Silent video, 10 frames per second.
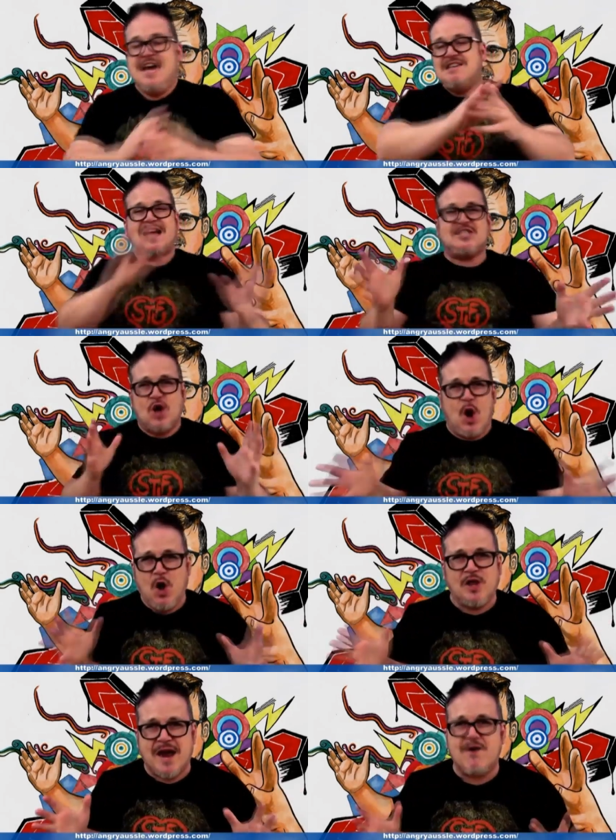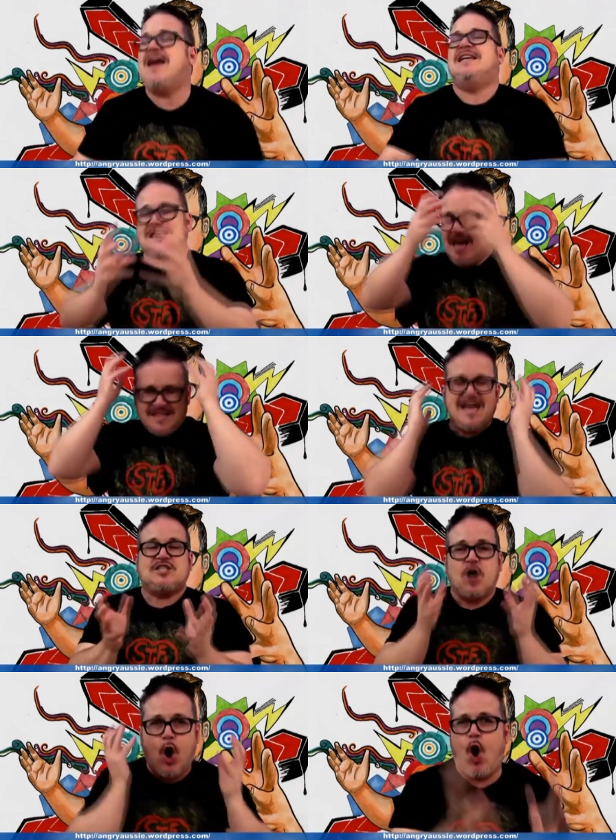That's all there is.
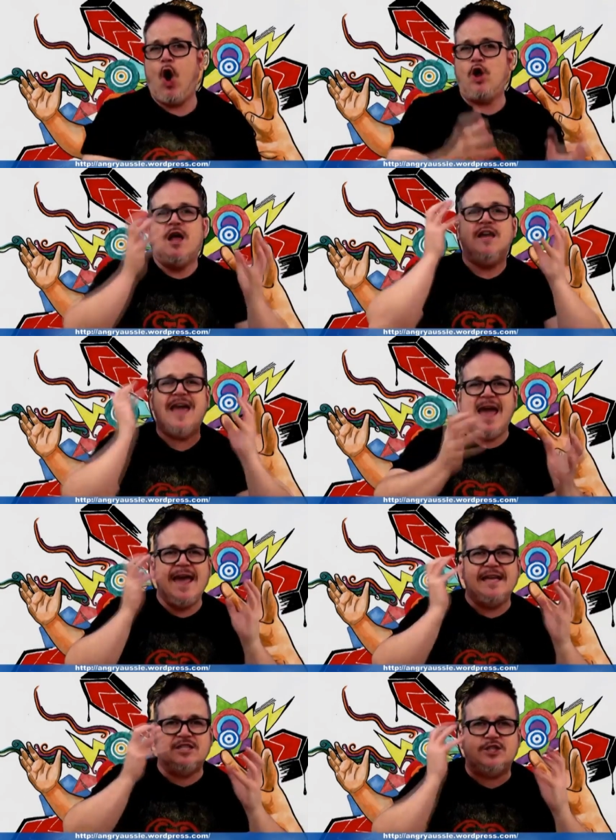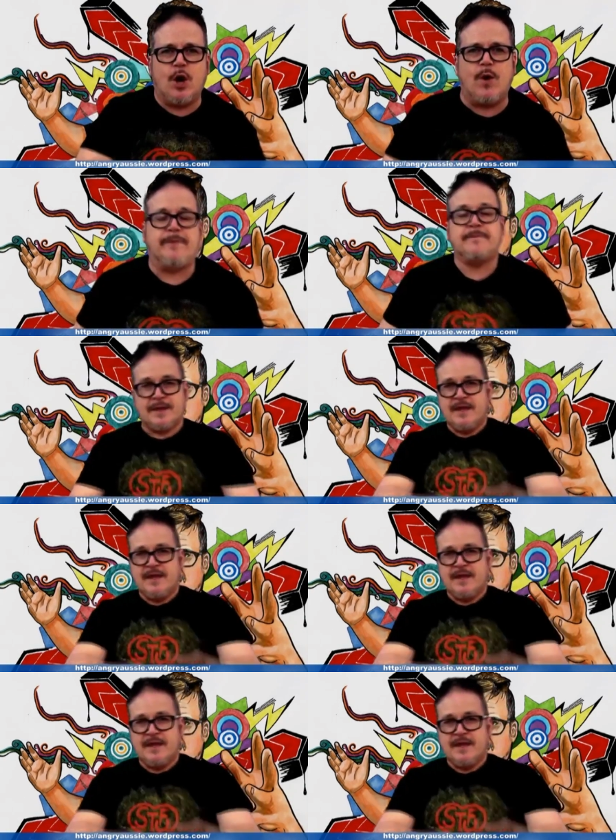That's all there is to it.